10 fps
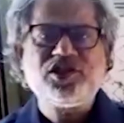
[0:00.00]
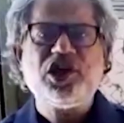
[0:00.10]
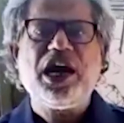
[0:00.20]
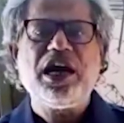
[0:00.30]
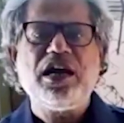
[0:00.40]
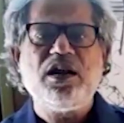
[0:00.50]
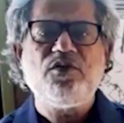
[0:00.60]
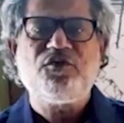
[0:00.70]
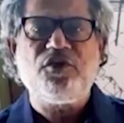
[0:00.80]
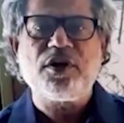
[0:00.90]
a jail
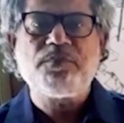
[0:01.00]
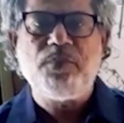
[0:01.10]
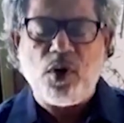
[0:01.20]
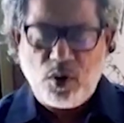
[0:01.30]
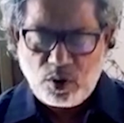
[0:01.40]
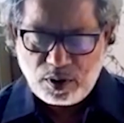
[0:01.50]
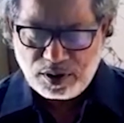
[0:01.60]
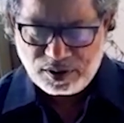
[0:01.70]
for a poet.